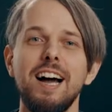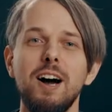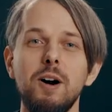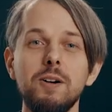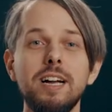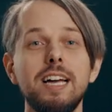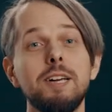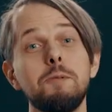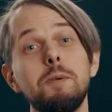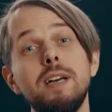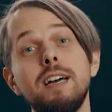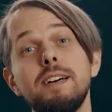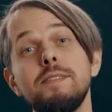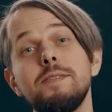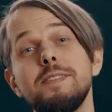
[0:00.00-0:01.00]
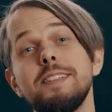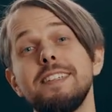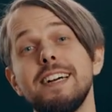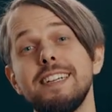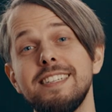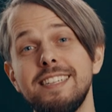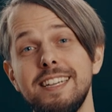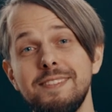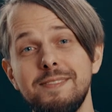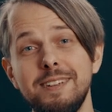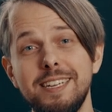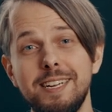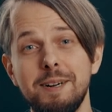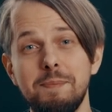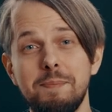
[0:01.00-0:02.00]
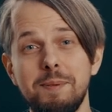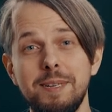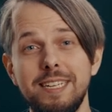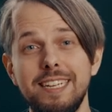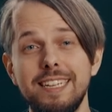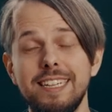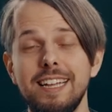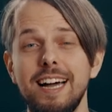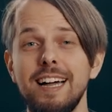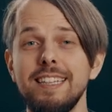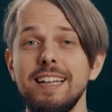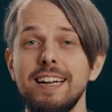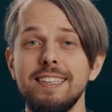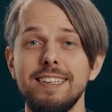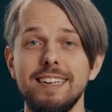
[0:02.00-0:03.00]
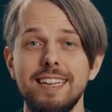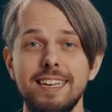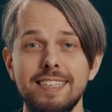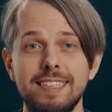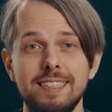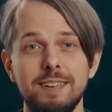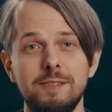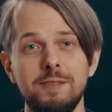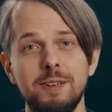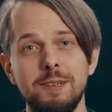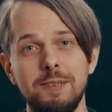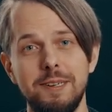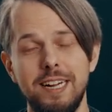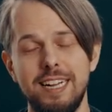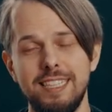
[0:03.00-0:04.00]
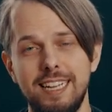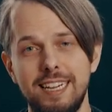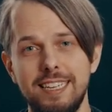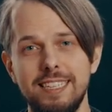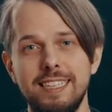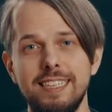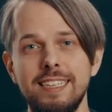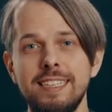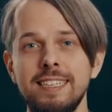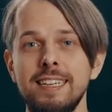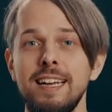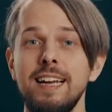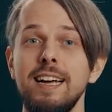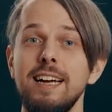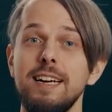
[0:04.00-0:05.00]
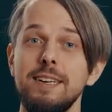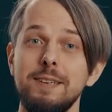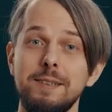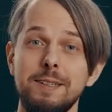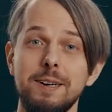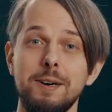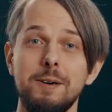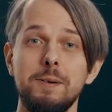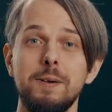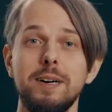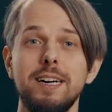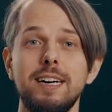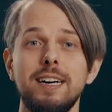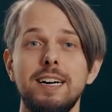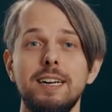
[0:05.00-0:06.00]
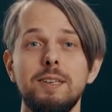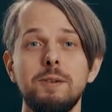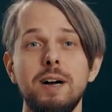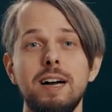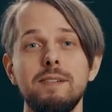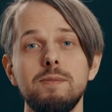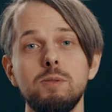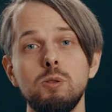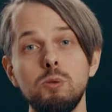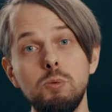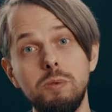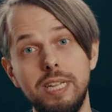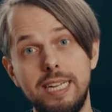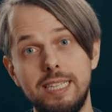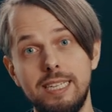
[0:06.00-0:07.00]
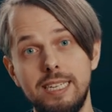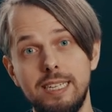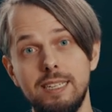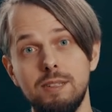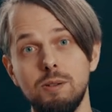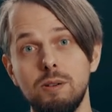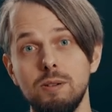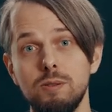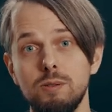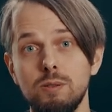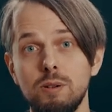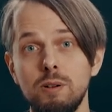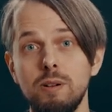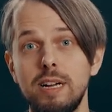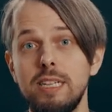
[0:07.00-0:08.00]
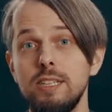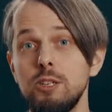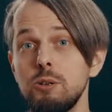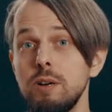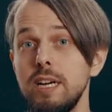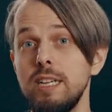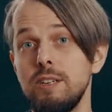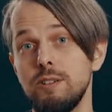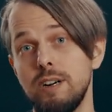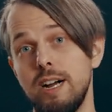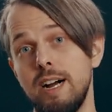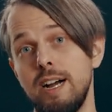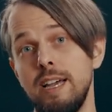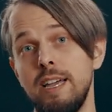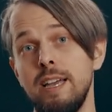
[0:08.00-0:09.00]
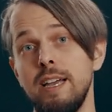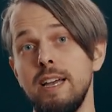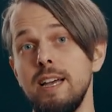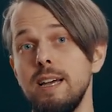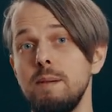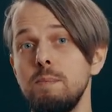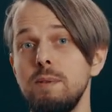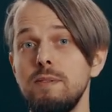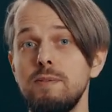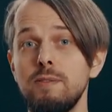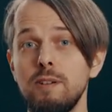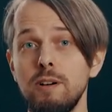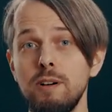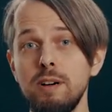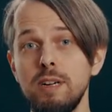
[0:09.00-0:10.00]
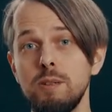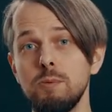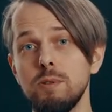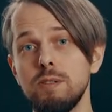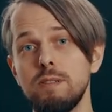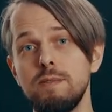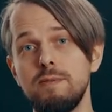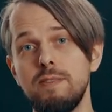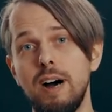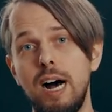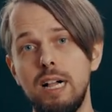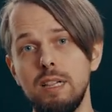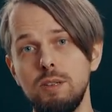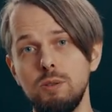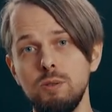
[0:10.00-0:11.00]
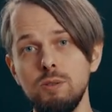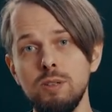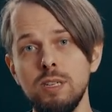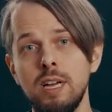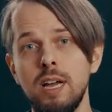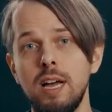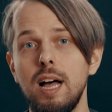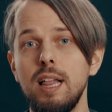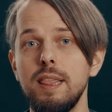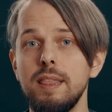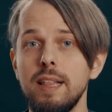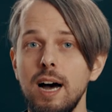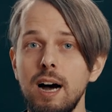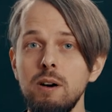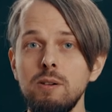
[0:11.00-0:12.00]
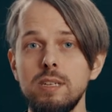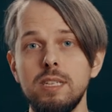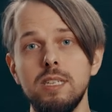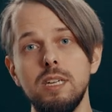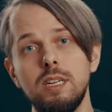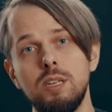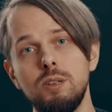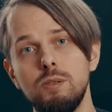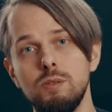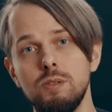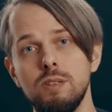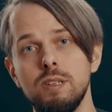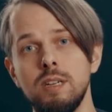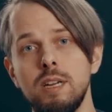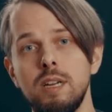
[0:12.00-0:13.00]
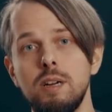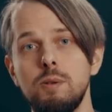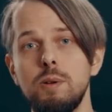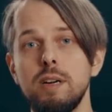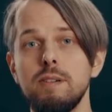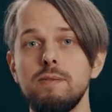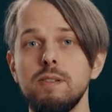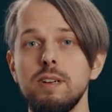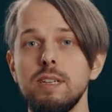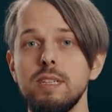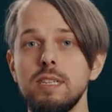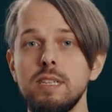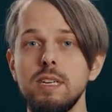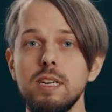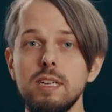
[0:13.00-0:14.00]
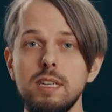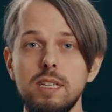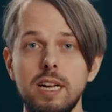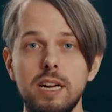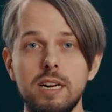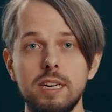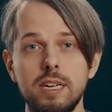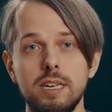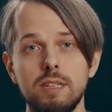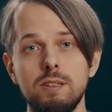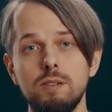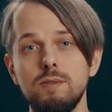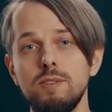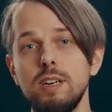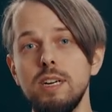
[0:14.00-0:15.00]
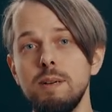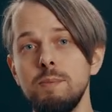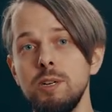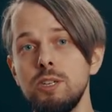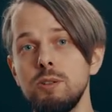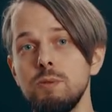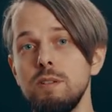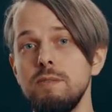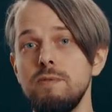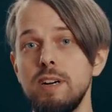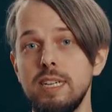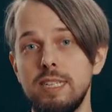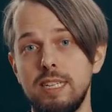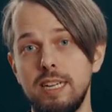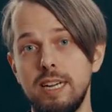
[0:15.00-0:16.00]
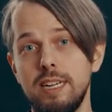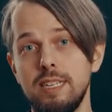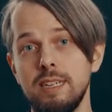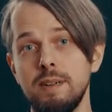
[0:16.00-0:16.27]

Okay, we have successfully completed another lesson of color analysis. You know, uh, you have two techniques to control and train your eye. Before it was the values and now it's the hues. You have certain areas of the image to investigate.